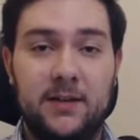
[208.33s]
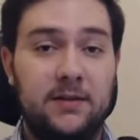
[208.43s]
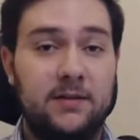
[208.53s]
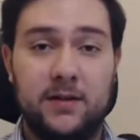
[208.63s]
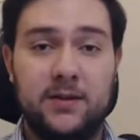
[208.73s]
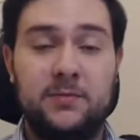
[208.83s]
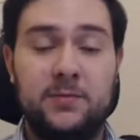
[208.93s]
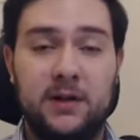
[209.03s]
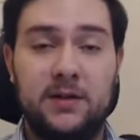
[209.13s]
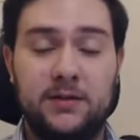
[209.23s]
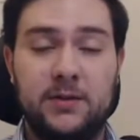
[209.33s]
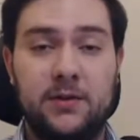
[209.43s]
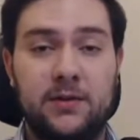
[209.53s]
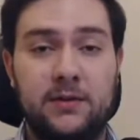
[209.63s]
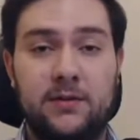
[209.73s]
The Conservative Party, of
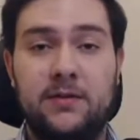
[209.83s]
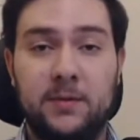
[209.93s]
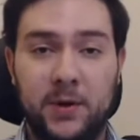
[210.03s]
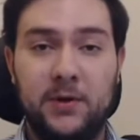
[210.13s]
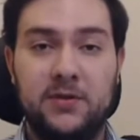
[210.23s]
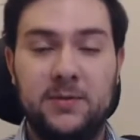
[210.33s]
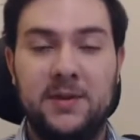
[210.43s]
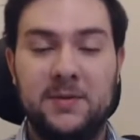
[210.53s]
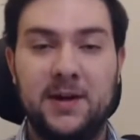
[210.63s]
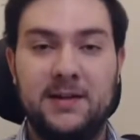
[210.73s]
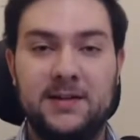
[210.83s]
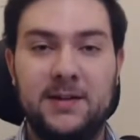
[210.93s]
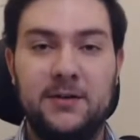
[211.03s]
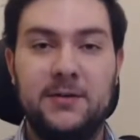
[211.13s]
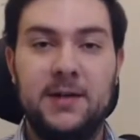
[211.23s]
course, is supposed to be the party
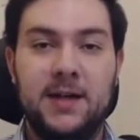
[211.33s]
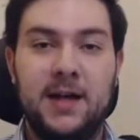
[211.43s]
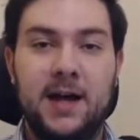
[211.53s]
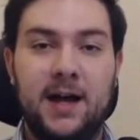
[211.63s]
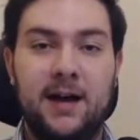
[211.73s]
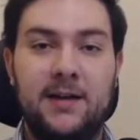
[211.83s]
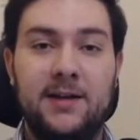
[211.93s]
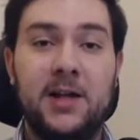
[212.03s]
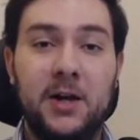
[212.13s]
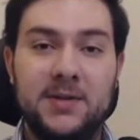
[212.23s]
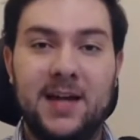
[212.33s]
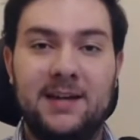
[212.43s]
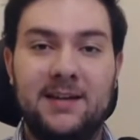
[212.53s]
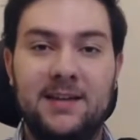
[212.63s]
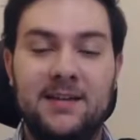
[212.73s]
of uh, low
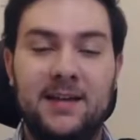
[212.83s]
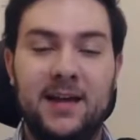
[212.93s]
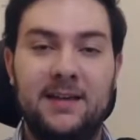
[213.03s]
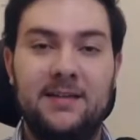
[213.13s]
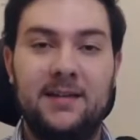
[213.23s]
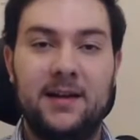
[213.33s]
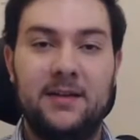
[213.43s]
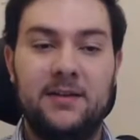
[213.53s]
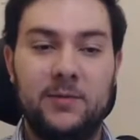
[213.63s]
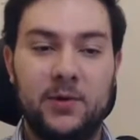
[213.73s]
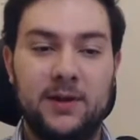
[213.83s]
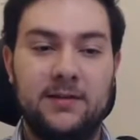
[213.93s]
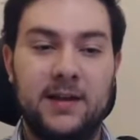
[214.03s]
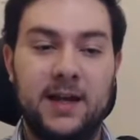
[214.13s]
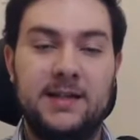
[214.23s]
taxes and uh, a smaller
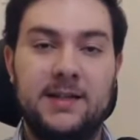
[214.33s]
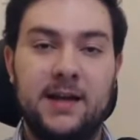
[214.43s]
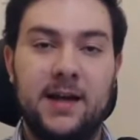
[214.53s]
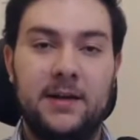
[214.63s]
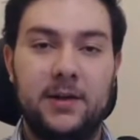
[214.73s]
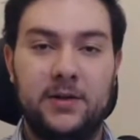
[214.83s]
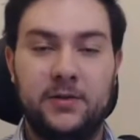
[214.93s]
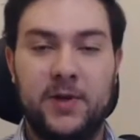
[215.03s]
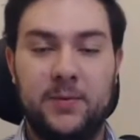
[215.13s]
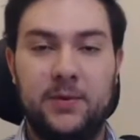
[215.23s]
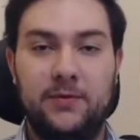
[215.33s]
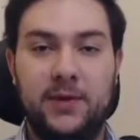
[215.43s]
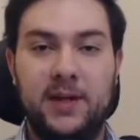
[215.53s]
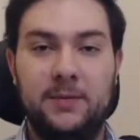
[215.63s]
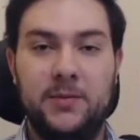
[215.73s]
state, and a lot of people
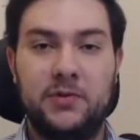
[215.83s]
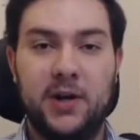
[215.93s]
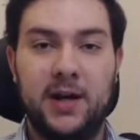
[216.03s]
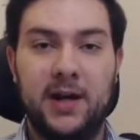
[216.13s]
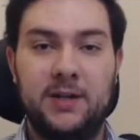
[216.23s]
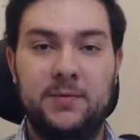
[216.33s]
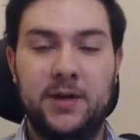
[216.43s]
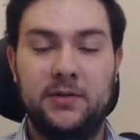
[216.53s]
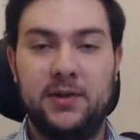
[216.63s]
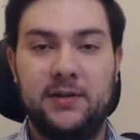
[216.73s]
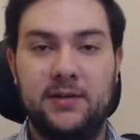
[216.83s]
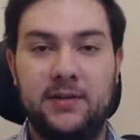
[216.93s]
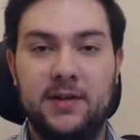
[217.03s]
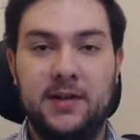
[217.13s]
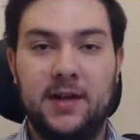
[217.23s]
feeling betrayed by the
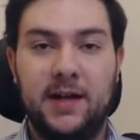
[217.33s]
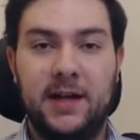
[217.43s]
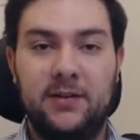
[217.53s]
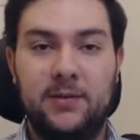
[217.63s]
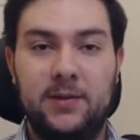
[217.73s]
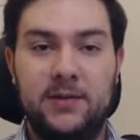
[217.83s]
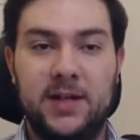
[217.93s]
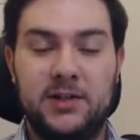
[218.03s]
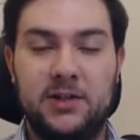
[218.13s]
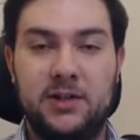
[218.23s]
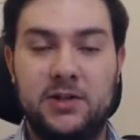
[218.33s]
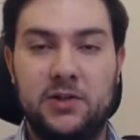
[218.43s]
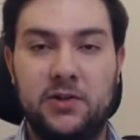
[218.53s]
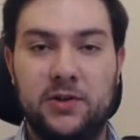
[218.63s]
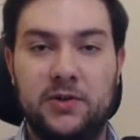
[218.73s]
recent announcement of a national
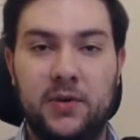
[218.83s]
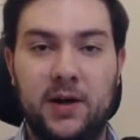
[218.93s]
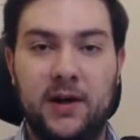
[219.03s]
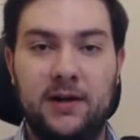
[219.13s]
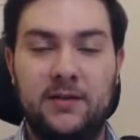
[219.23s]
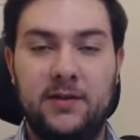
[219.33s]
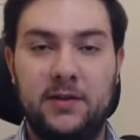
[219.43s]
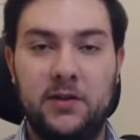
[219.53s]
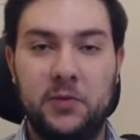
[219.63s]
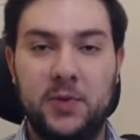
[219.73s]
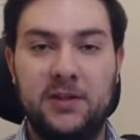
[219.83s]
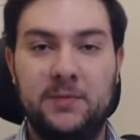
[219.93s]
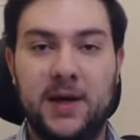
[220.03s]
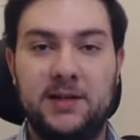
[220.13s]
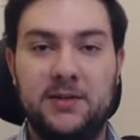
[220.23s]
insurance rise and the looming
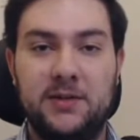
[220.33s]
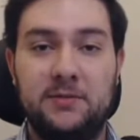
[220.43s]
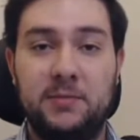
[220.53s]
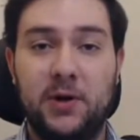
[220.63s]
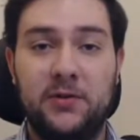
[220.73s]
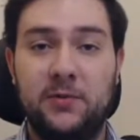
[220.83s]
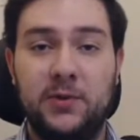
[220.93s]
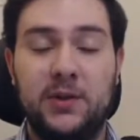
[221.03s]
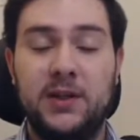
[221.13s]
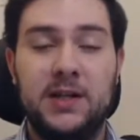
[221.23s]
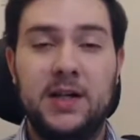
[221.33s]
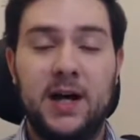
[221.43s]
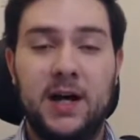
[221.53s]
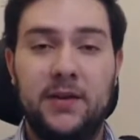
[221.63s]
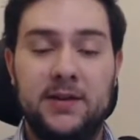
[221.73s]
spectre of possible
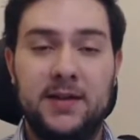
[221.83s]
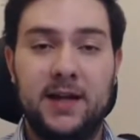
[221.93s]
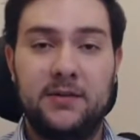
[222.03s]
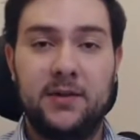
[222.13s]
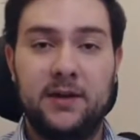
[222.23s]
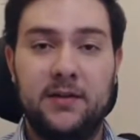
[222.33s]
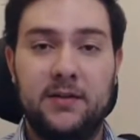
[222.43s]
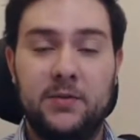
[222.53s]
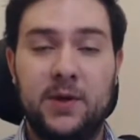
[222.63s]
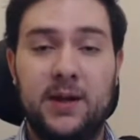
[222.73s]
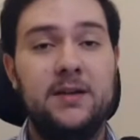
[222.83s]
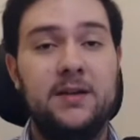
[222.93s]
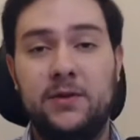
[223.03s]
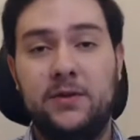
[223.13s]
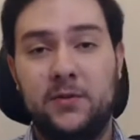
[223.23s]
other tax rises as well. And
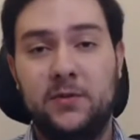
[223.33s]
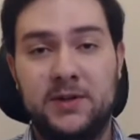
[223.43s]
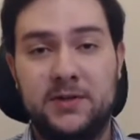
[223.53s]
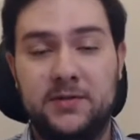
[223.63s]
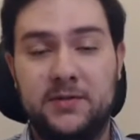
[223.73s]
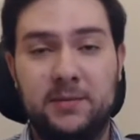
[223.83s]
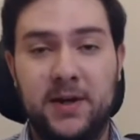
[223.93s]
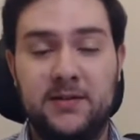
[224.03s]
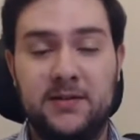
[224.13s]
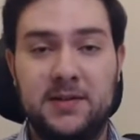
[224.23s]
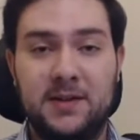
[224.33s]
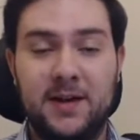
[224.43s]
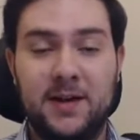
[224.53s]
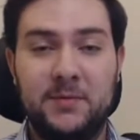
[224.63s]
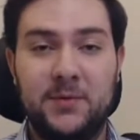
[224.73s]
of course, you mentioned the front page of the
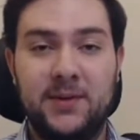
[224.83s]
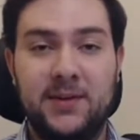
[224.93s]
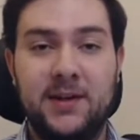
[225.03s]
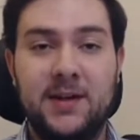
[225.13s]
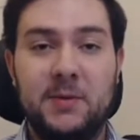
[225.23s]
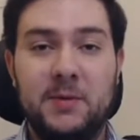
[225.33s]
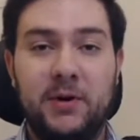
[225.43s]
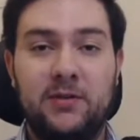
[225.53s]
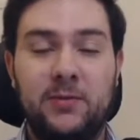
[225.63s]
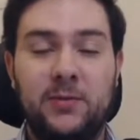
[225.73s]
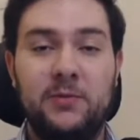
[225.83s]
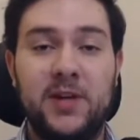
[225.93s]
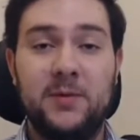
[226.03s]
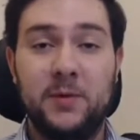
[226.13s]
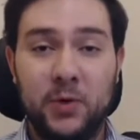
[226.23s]
Times with the possible
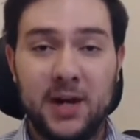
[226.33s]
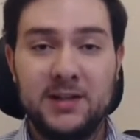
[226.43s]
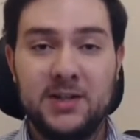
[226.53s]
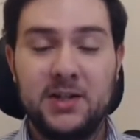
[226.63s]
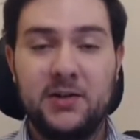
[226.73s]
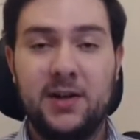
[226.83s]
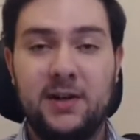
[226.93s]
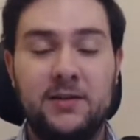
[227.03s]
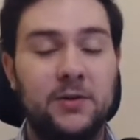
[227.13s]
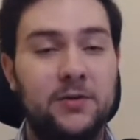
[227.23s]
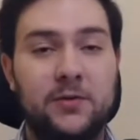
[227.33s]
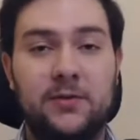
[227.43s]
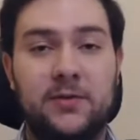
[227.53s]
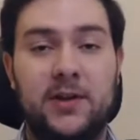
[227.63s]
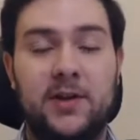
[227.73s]
minimum wage increase and all
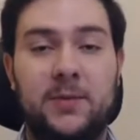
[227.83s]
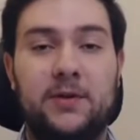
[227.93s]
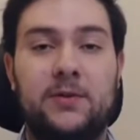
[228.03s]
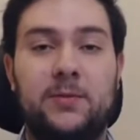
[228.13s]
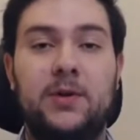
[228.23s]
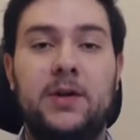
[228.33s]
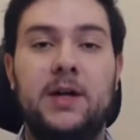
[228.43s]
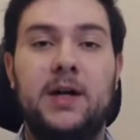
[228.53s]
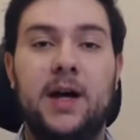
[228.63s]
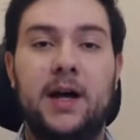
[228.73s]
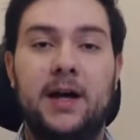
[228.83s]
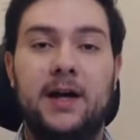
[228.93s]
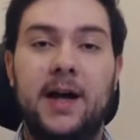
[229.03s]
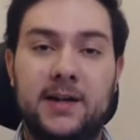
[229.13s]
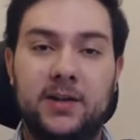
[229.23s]
sorts of other possible uh,
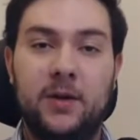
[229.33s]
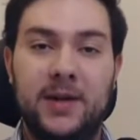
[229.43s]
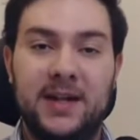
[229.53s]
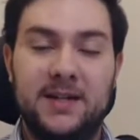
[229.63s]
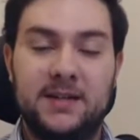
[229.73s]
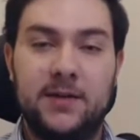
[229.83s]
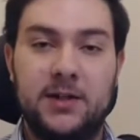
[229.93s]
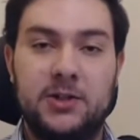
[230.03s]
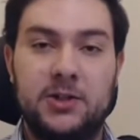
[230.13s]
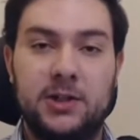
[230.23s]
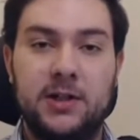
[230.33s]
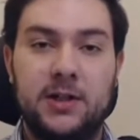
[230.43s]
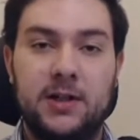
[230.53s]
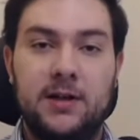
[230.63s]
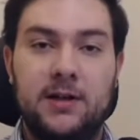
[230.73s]
economic intervention
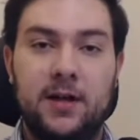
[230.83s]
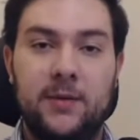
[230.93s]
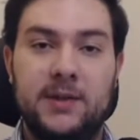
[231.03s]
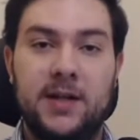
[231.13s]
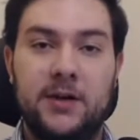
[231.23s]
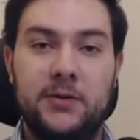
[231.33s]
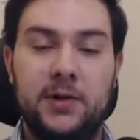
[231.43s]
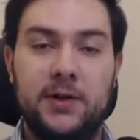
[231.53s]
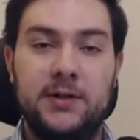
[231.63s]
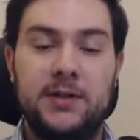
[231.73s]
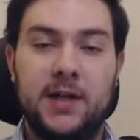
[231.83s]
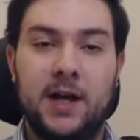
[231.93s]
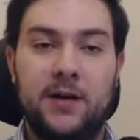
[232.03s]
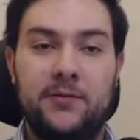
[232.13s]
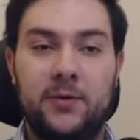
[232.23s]
coming down the road
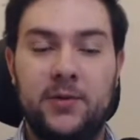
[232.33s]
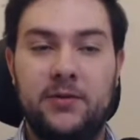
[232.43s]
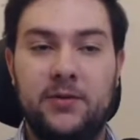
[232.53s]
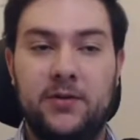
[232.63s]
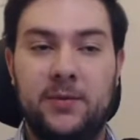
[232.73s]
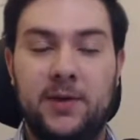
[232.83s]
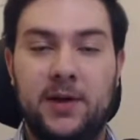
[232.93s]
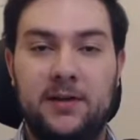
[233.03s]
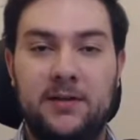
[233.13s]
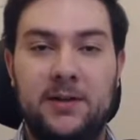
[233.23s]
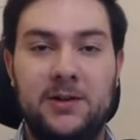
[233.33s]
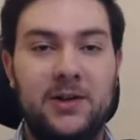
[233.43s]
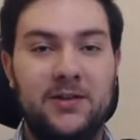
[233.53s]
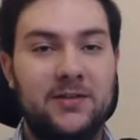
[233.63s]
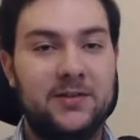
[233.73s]
uh, from this Tory party. So
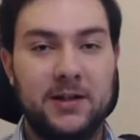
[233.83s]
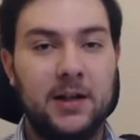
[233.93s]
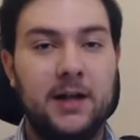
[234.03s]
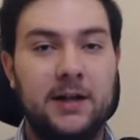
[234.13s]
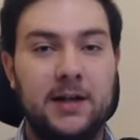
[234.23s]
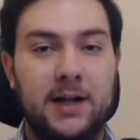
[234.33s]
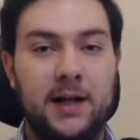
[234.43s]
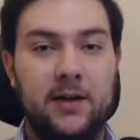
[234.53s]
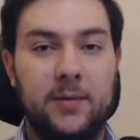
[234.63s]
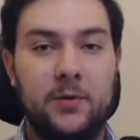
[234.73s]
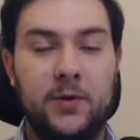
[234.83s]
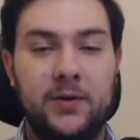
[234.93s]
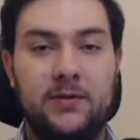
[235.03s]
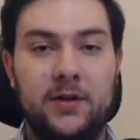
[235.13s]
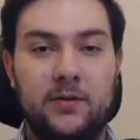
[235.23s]
lots still unclear about what
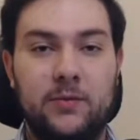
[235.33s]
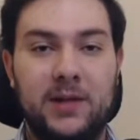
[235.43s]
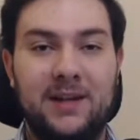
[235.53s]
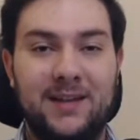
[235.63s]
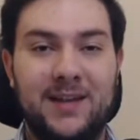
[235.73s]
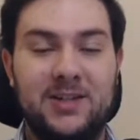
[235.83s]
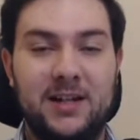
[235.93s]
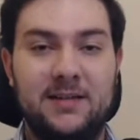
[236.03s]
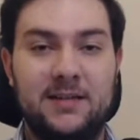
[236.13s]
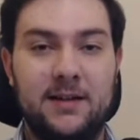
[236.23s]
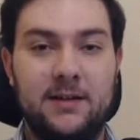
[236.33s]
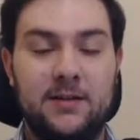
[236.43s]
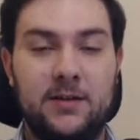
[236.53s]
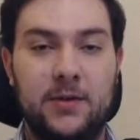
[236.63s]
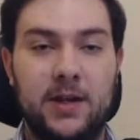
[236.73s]
this government is actually intending to
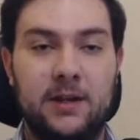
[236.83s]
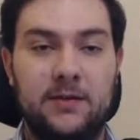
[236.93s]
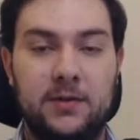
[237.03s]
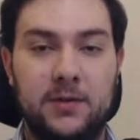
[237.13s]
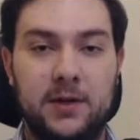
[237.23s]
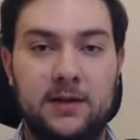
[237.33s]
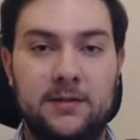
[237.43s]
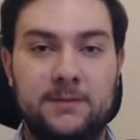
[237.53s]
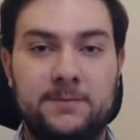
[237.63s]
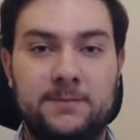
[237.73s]
do in the next few years.